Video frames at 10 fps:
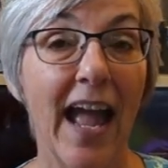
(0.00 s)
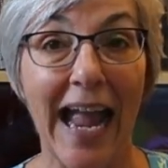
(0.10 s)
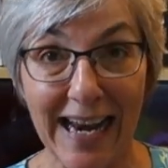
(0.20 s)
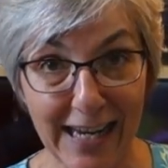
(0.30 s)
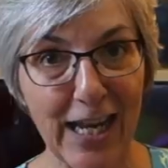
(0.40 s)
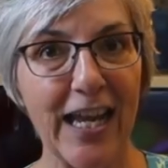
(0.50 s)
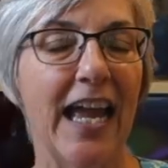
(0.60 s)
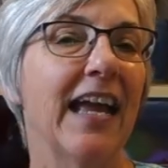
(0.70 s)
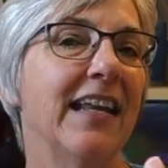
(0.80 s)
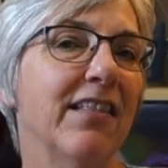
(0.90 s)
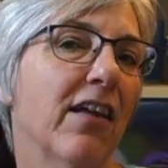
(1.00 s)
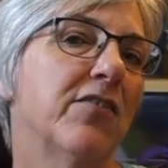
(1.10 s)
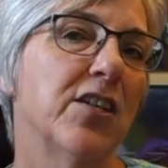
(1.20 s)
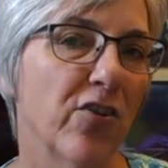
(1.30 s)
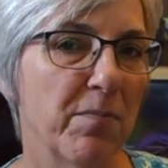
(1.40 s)
and he
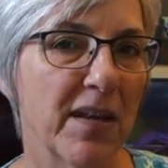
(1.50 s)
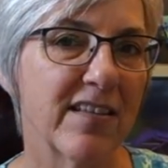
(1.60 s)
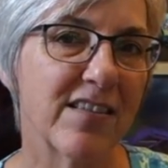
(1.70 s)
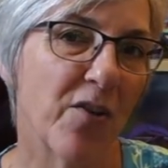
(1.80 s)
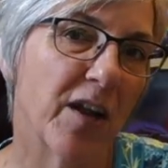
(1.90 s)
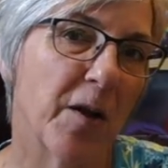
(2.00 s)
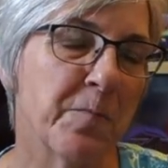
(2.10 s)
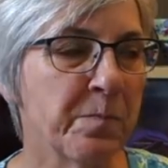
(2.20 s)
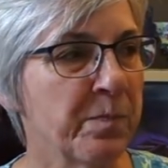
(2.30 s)
lived here in Minnesota,